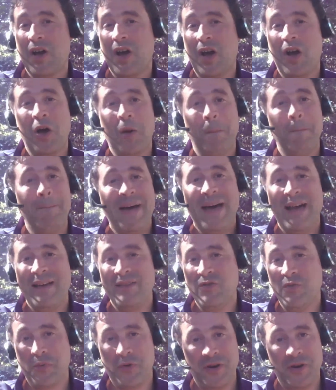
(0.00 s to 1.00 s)
how bad
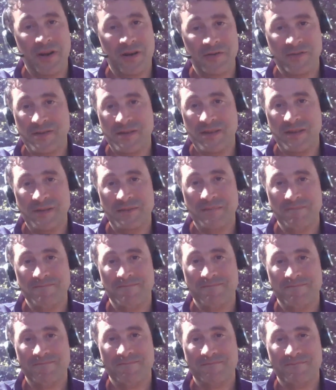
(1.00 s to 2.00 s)
you pronounce it.
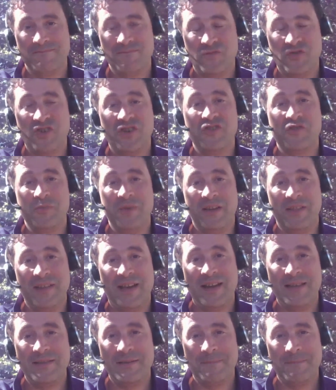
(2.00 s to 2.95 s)
Trust me on that.